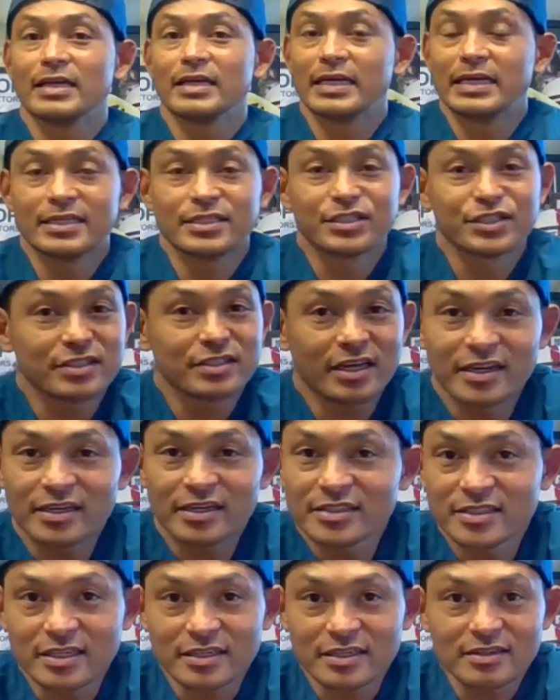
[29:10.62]
it's like I
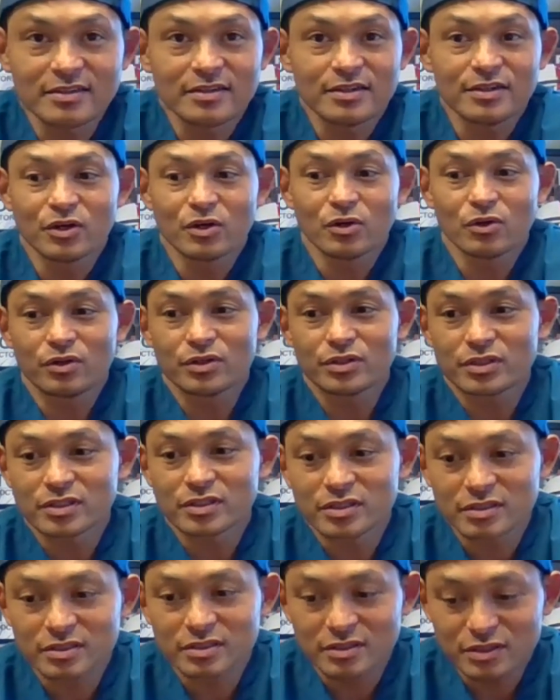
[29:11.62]
said, you know,
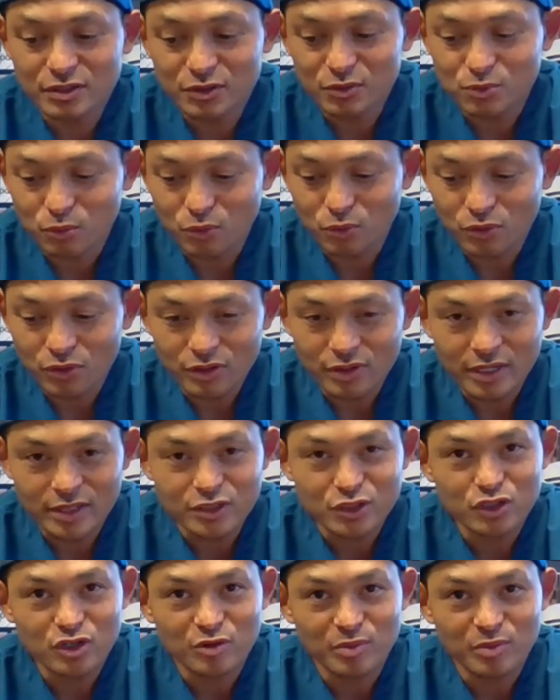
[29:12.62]
this this world
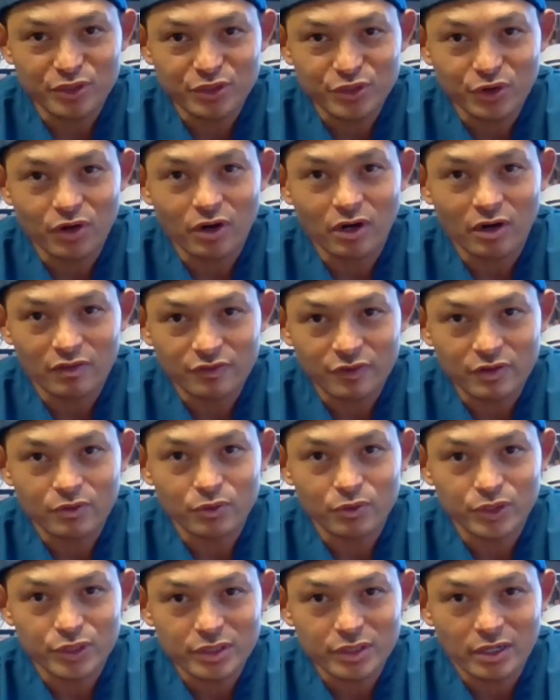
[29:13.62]
has so much to offer.
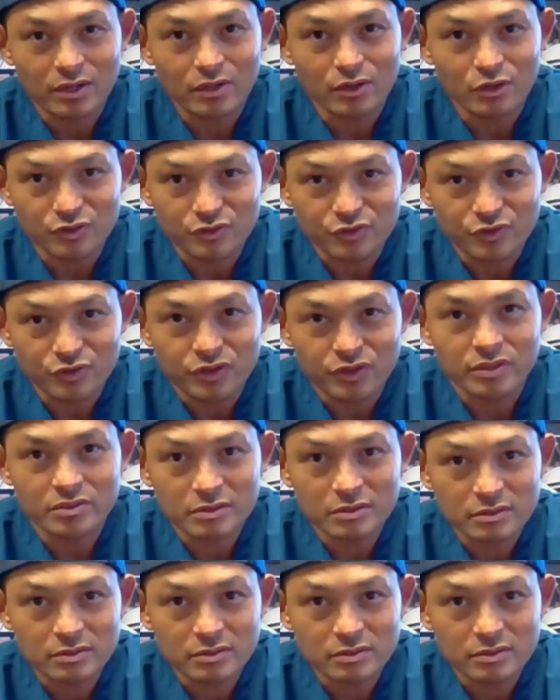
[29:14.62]
We just gotta look for it.